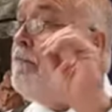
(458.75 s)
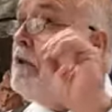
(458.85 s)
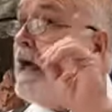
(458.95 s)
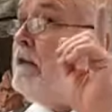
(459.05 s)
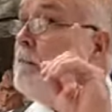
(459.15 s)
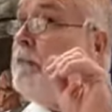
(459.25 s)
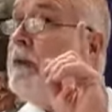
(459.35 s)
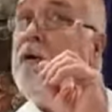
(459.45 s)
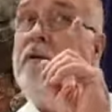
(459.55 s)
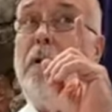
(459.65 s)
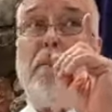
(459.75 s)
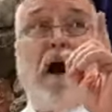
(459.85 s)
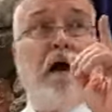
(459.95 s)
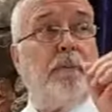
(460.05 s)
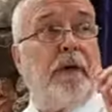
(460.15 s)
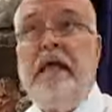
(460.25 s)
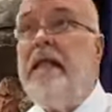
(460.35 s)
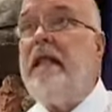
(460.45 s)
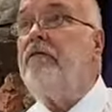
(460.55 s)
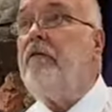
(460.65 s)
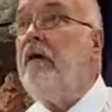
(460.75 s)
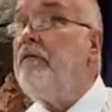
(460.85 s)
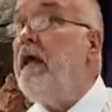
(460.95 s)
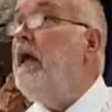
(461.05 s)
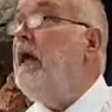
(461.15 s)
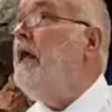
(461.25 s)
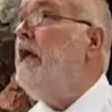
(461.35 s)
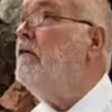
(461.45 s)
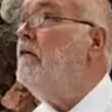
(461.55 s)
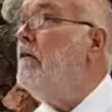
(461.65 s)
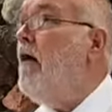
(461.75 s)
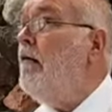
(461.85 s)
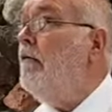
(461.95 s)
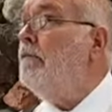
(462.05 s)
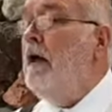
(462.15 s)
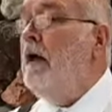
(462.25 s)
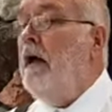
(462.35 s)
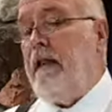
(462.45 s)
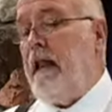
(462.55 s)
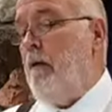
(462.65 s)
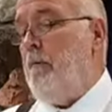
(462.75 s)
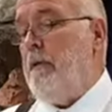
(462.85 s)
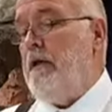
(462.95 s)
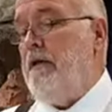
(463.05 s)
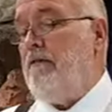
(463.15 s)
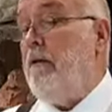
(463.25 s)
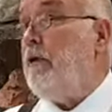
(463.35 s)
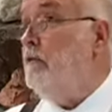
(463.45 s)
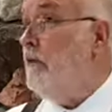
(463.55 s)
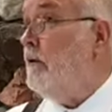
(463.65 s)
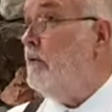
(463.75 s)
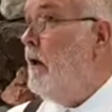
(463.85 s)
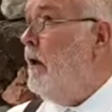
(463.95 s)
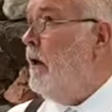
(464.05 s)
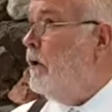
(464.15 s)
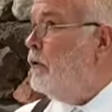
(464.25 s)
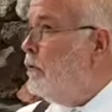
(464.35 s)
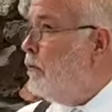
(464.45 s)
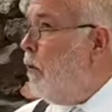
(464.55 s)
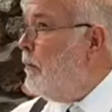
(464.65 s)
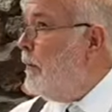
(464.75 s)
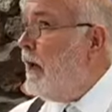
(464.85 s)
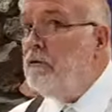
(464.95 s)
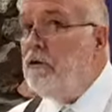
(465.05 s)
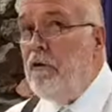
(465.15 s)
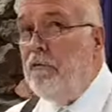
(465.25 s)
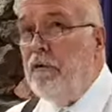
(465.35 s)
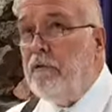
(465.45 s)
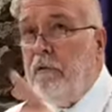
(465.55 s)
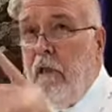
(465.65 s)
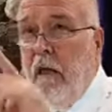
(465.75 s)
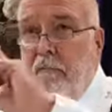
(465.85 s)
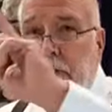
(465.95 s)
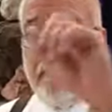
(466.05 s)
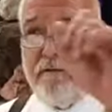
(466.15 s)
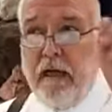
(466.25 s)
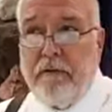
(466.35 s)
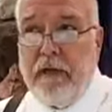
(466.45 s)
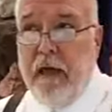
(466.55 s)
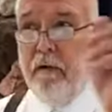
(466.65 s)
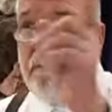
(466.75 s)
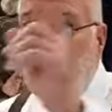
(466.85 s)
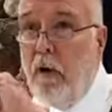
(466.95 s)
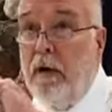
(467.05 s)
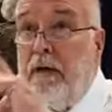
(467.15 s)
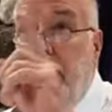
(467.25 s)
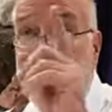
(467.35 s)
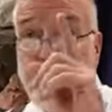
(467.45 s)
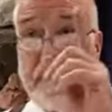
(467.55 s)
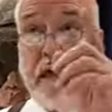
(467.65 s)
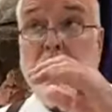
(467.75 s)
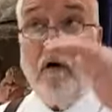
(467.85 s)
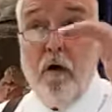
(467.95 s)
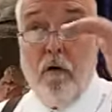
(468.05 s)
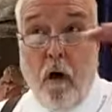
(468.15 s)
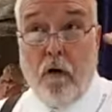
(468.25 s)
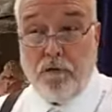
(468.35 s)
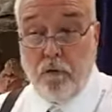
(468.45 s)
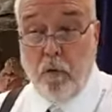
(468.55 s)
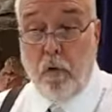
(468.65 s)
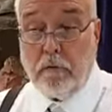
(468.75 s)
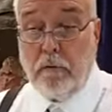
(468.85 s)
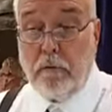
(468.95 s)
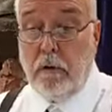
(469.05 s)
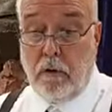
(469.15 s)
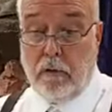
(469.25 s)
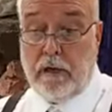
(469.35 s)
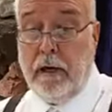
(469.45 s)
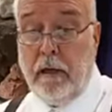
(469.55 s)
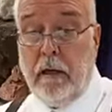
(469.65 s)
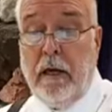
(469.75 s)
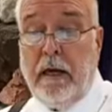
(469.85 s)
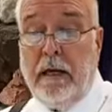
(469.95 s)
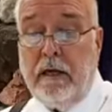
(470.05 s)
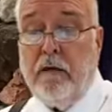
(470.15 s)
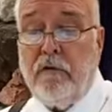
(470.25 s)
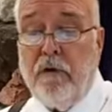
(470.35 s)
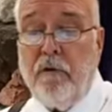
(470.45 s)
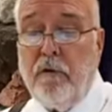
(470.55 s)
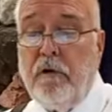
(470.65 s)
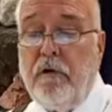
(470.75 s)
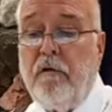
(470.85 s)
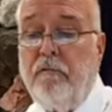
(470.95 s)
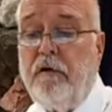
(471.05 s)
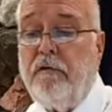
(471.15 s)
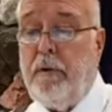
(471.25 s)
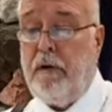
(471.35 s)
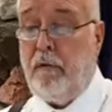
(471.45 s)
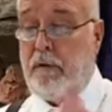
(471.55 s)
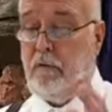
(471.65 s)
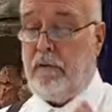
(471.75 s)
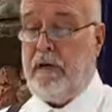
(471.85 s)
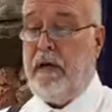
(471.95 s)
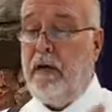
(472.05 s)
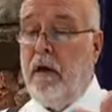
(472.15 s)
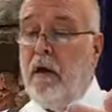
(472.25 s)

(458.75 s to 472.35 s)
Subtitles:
He doesn't ever like to be put in a box, but he lets us say his love. And how many times he said, go back to your first love. He says that to everyone if they fall short. Okay? And here's the earnest of the Spirit. Okay?